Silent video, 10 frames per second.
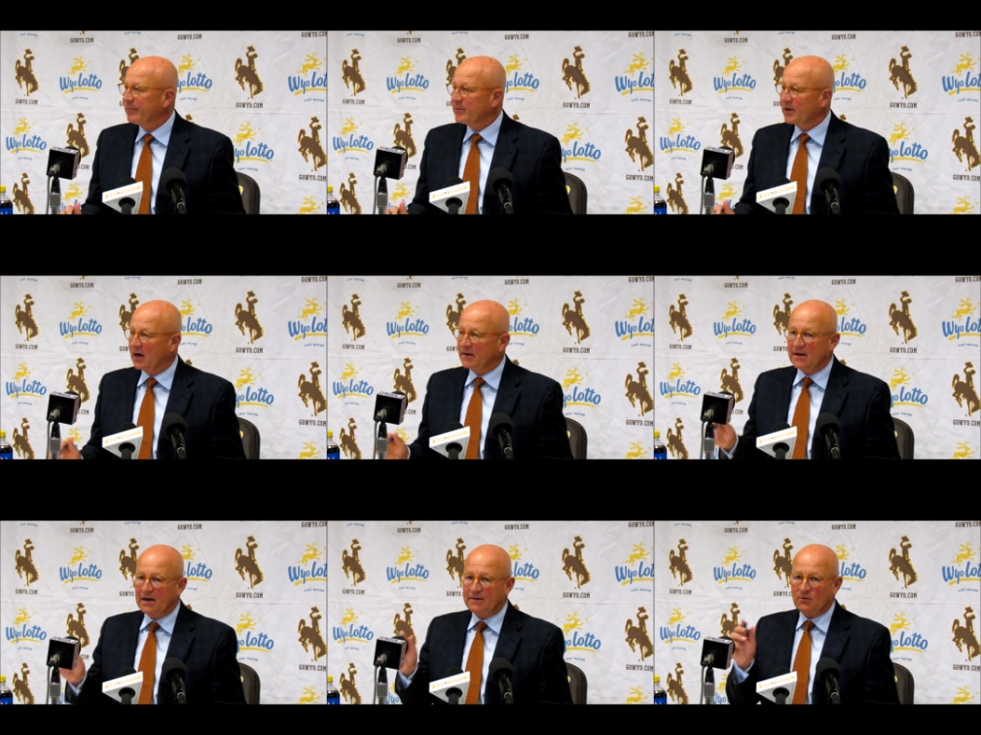Beyond
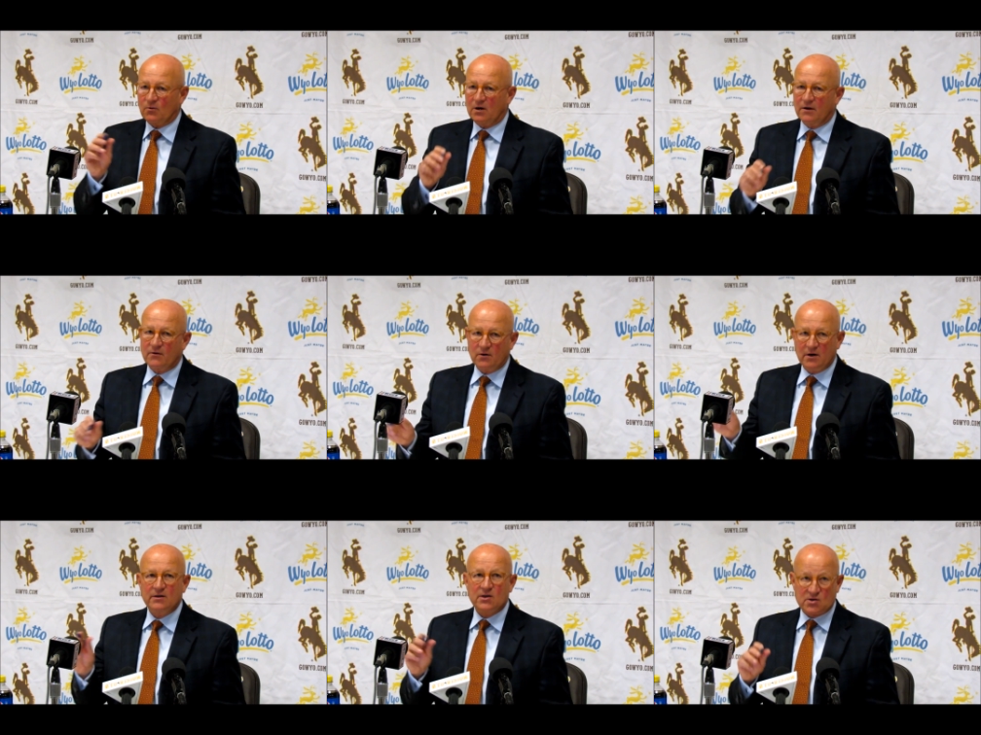that, there were other
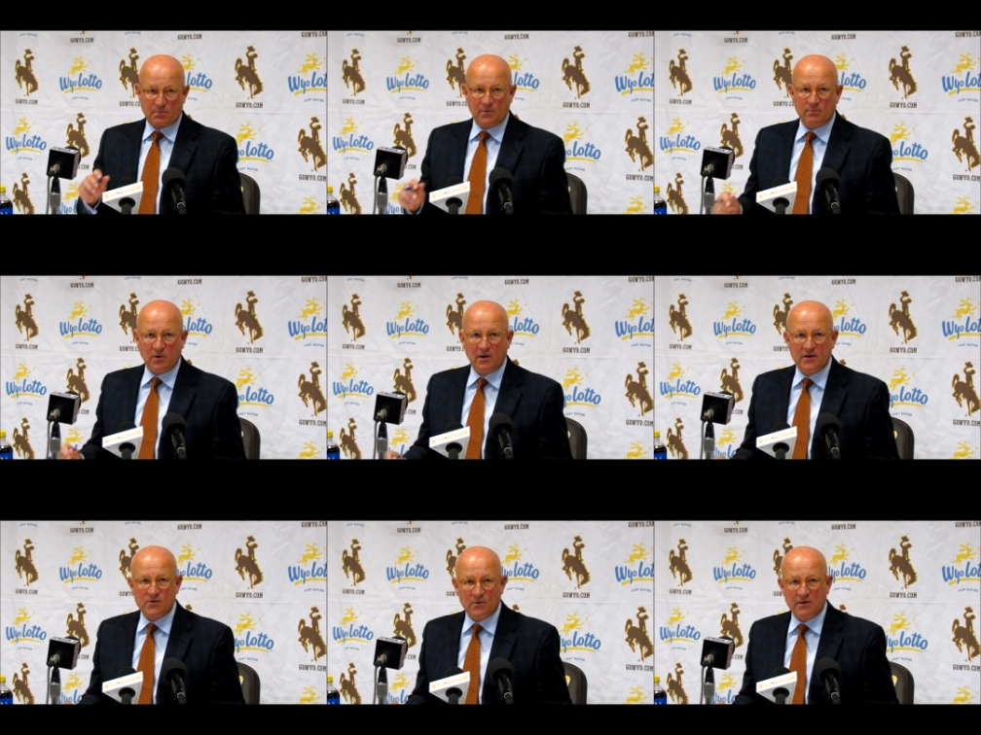undisciplined
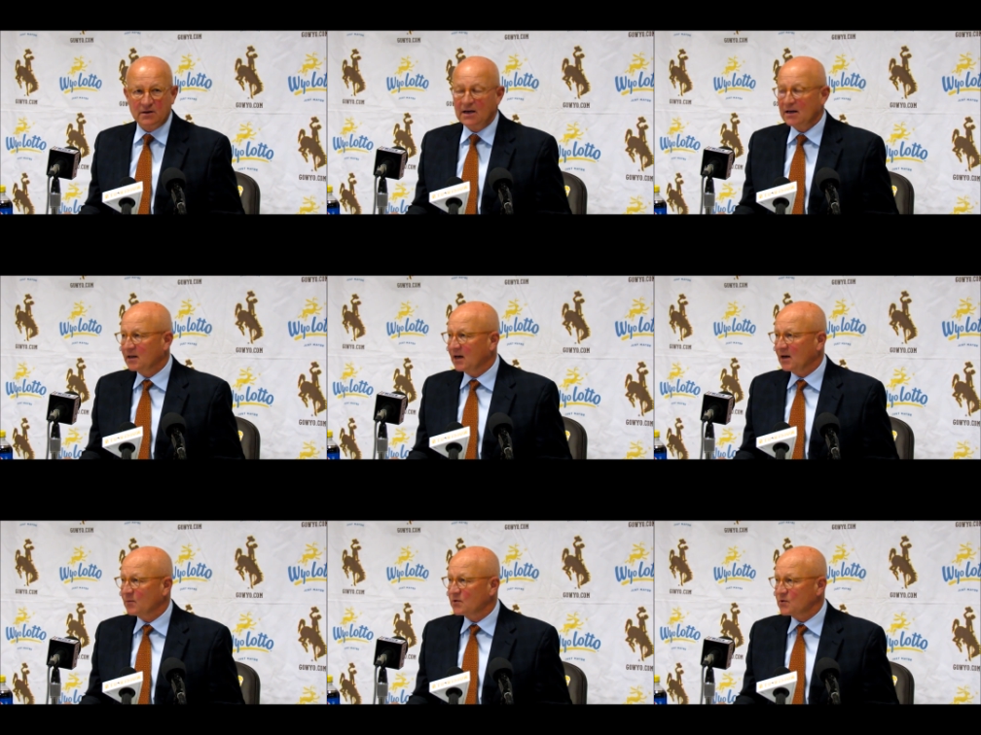plays within that
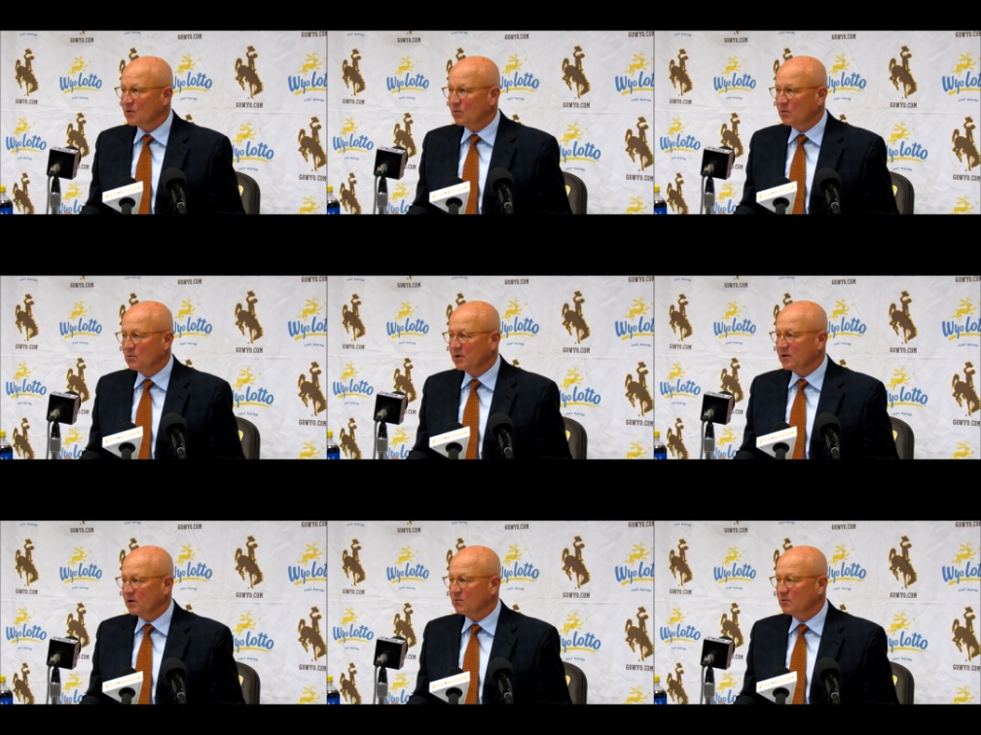game, and so we're really
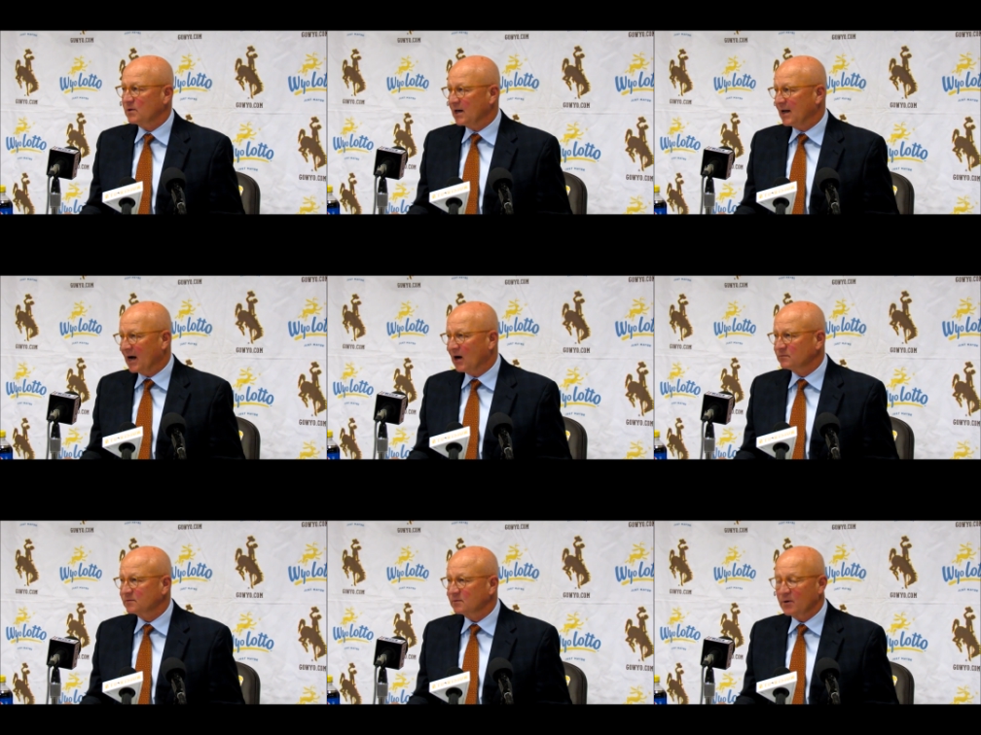going to root that
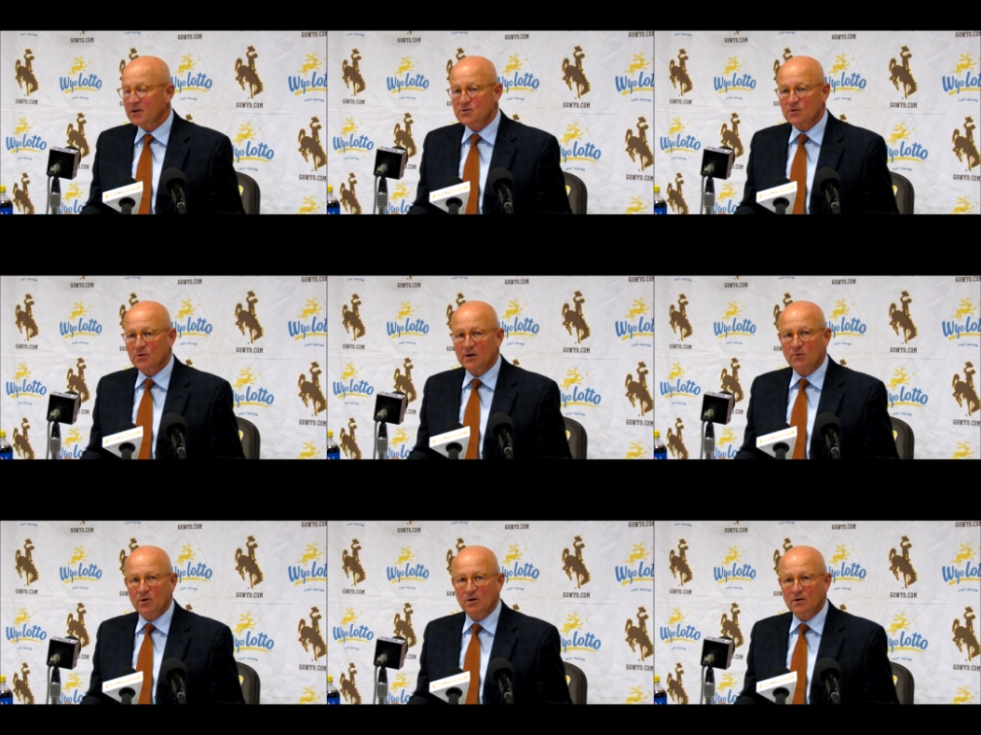out, make sure that
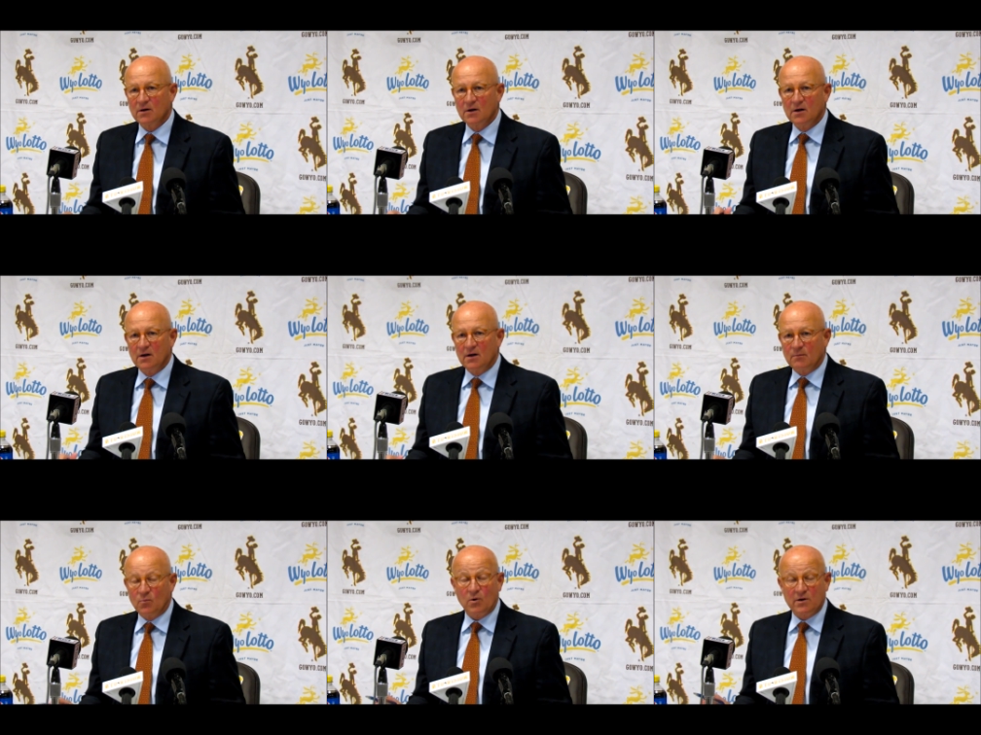we're a
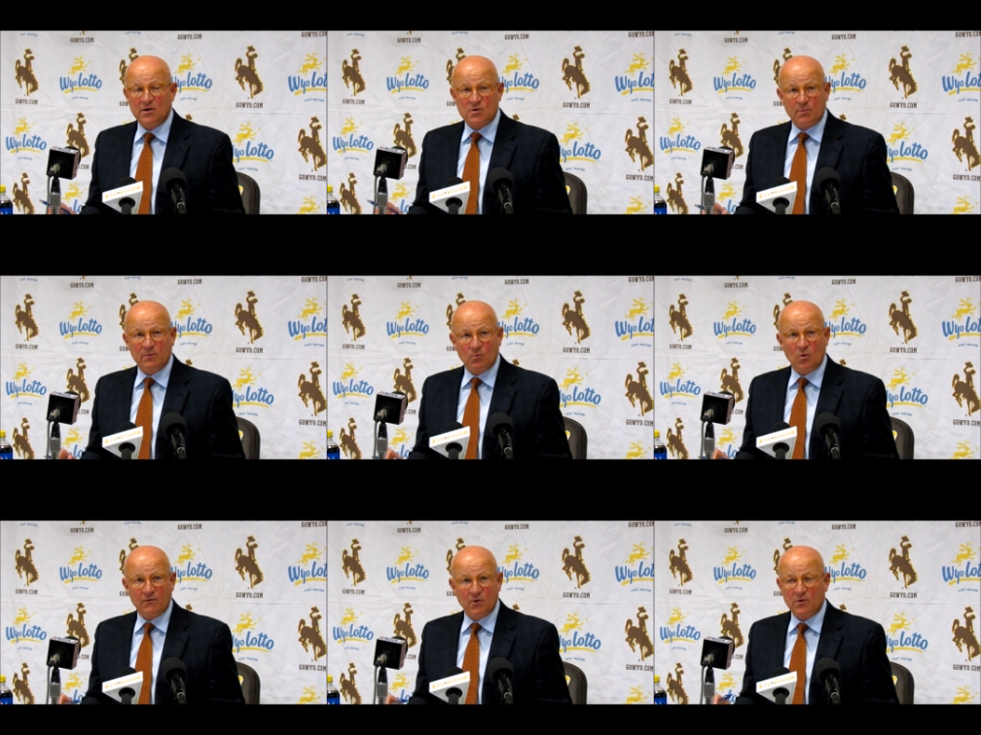more disciplined,
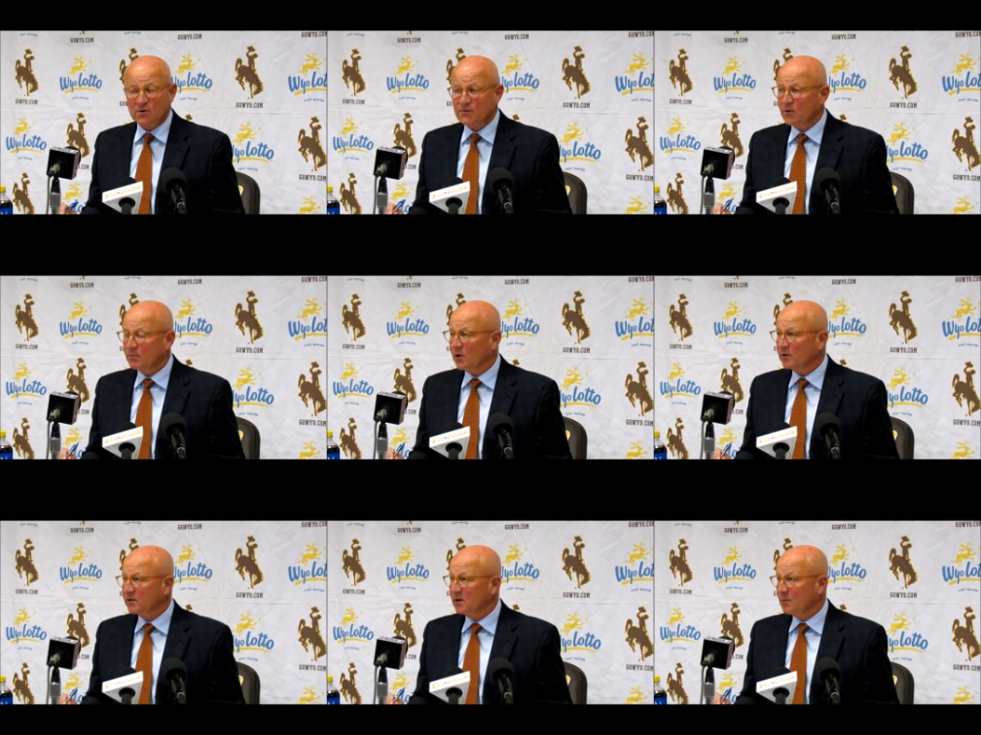more focused
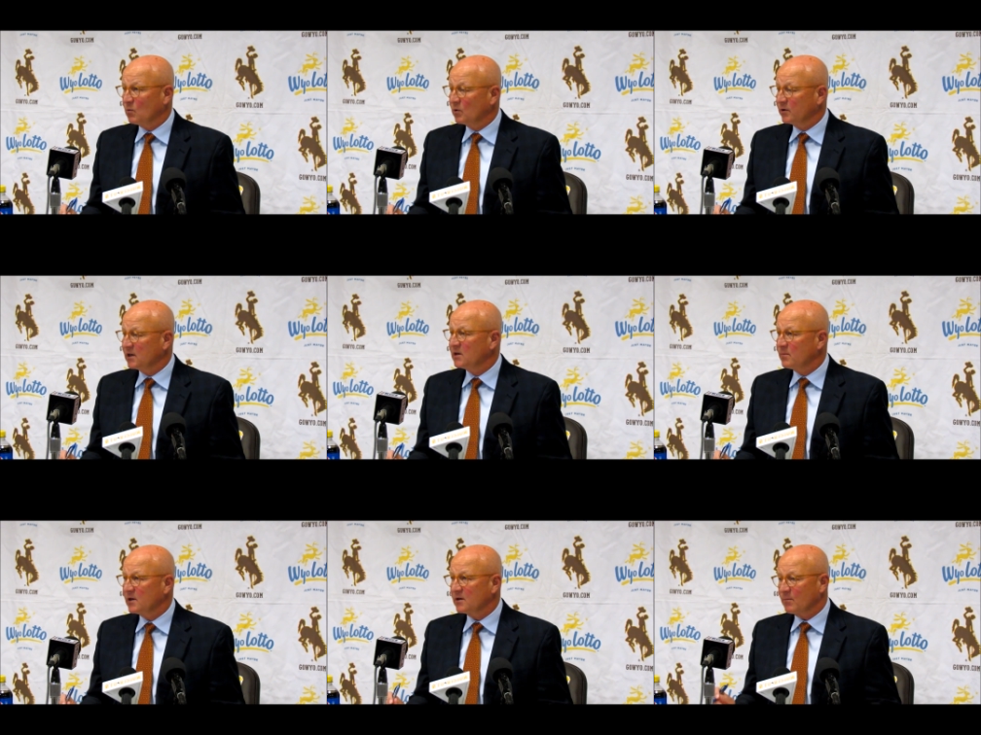football team, and we'll need to
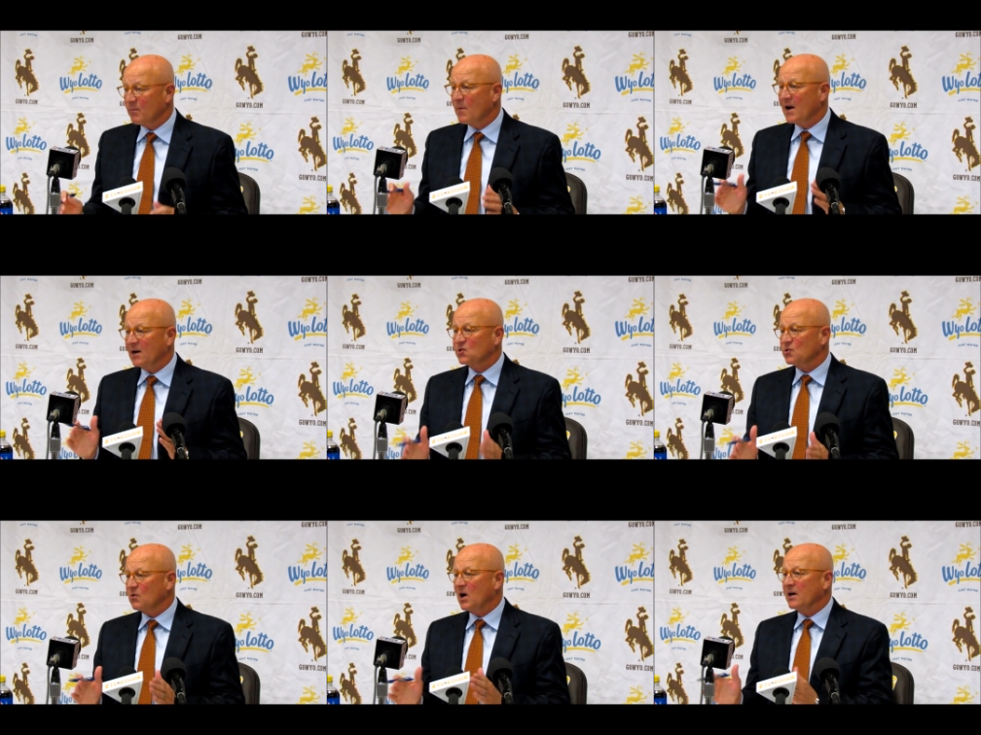be to make
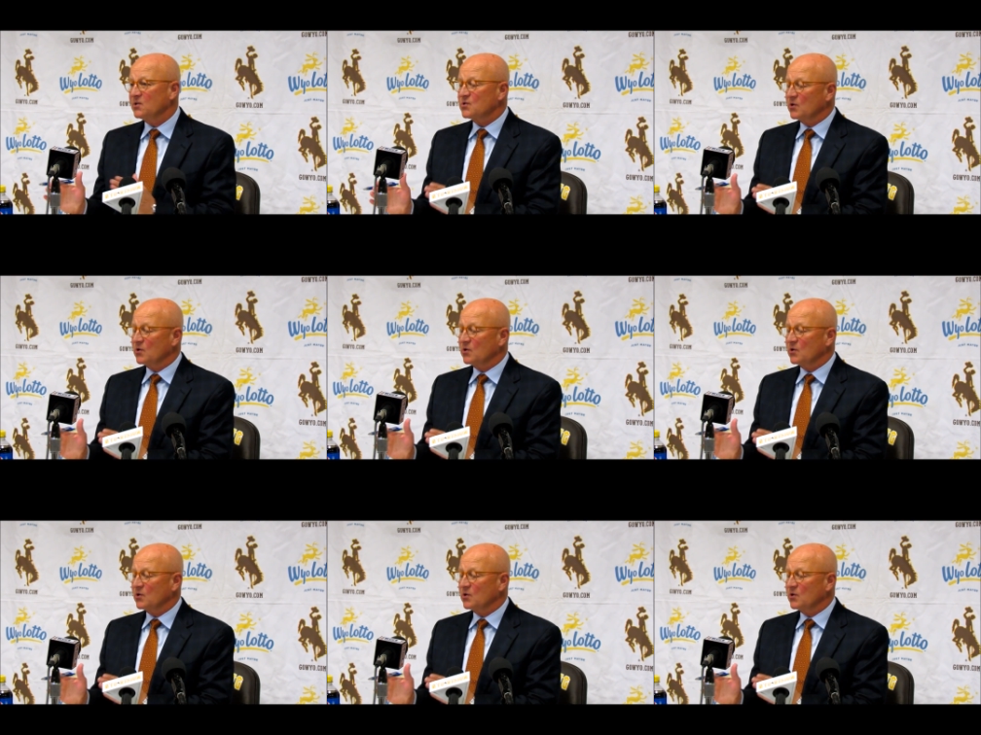strides.